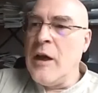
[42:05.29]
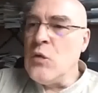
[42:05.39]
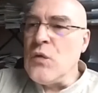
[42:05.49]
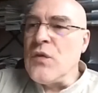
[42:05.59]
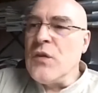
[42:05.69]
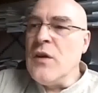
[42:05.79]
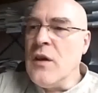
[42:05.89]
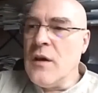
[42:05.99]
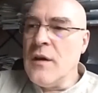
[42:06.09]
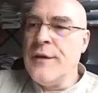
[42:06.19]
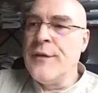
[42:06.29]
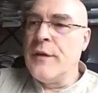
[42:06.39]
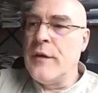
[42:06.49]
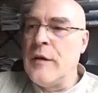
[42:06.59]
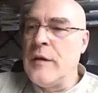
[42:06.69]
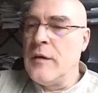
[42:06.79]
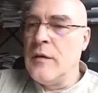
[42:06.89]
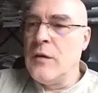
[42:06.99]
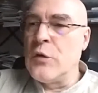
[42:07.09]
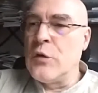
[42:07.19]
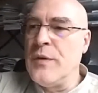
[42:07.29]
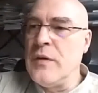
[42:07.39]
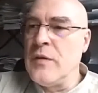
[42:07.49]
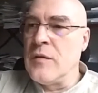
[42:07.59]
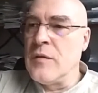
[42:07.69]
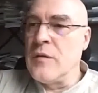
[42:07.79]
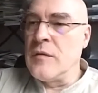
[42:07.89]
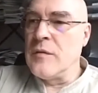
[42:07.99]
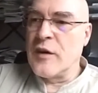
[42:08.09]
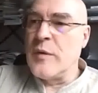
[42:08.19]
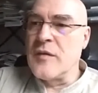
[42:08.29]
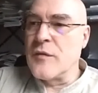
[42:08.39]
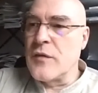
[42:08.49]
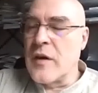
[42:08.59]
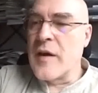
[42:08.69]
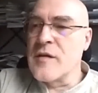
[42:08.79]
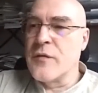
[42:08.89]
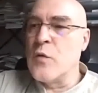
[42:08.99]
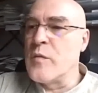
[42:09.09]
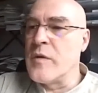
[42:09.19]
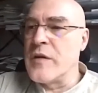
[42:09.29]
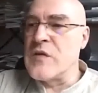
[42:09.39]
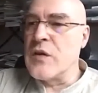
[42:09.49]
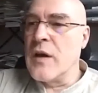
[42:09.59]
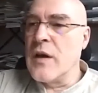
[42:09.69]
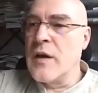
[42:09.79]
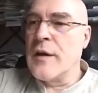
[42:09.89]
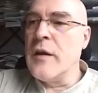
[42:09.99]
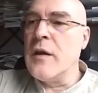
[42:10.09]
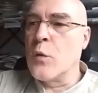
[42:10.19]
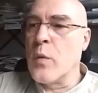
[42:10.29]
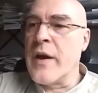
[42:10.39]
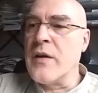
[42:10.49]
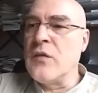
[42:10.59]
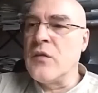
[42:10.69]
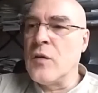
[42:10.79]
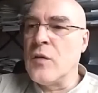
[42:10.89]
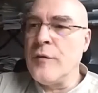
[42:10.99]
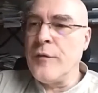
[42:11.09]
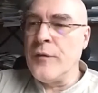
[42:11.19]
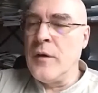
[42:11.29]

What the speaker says: do see in the European developments of the last few months a clear awareness of,